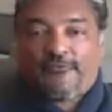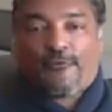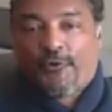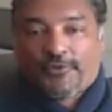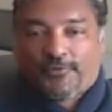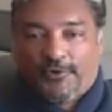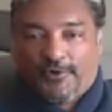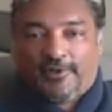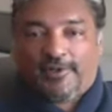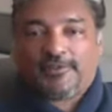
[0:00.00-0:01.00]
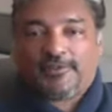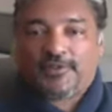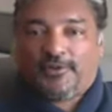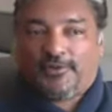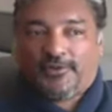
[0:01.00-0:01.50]
fourth word. And
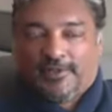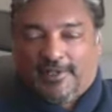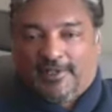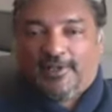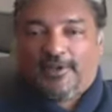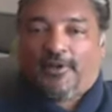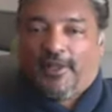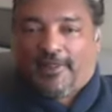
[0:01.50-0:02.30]
so, you know, and